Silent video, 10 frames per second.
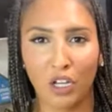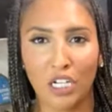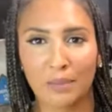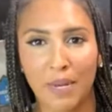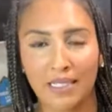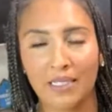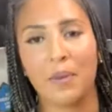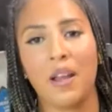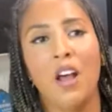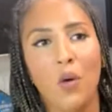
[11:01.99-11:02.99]
lost spaces,
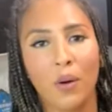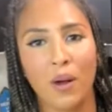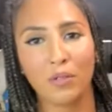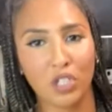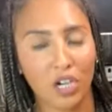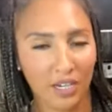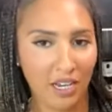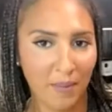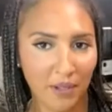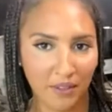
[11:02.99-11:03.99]
but when I was
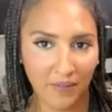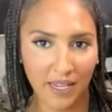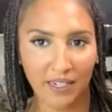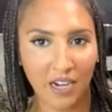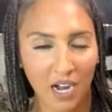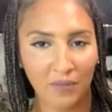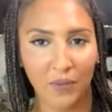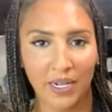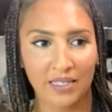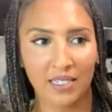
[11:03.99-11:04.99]
talking about the vegan
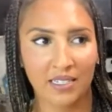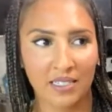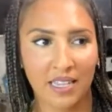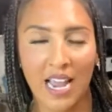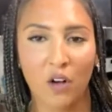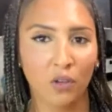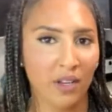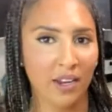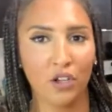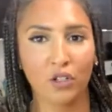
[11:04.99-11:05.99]
conference, they hold
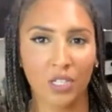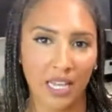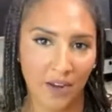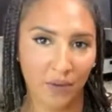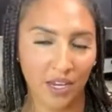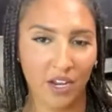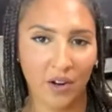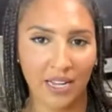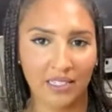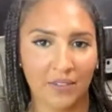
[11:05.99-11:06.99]
it usually every year
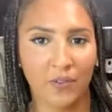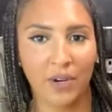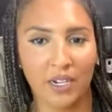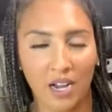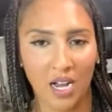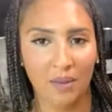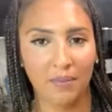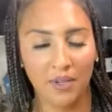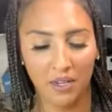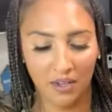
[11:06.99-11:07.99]
at different
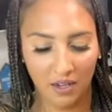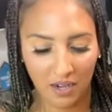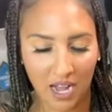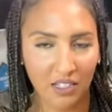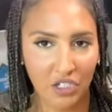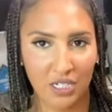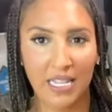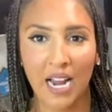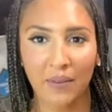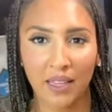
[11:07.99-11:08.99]
colleges,
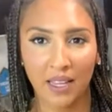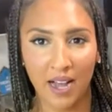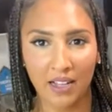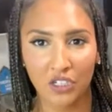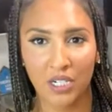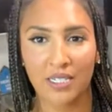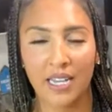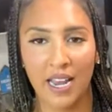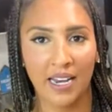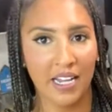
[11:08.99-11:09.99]
the Ivy League colleges,
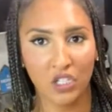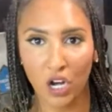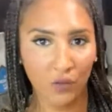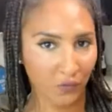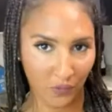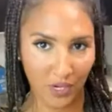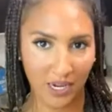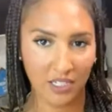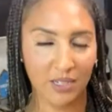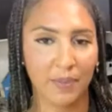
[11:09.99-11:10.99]
and it's all
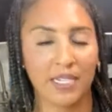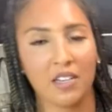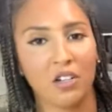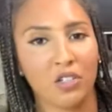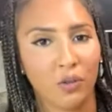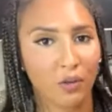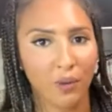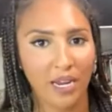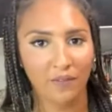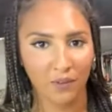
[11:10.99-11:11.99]
free, but it's also
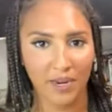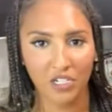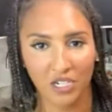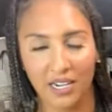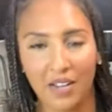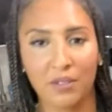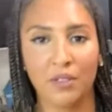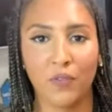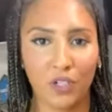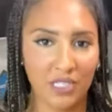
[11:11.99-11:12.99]
great information. And that was the
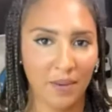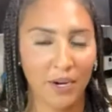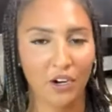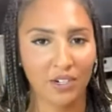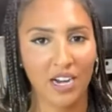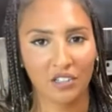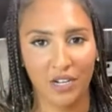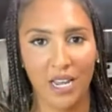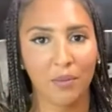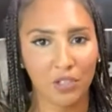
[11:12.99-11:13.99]
first time I heard Dr.
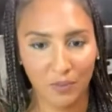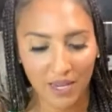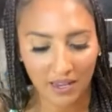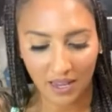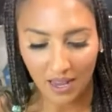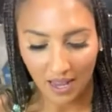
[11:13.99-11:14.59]
Campbell speak,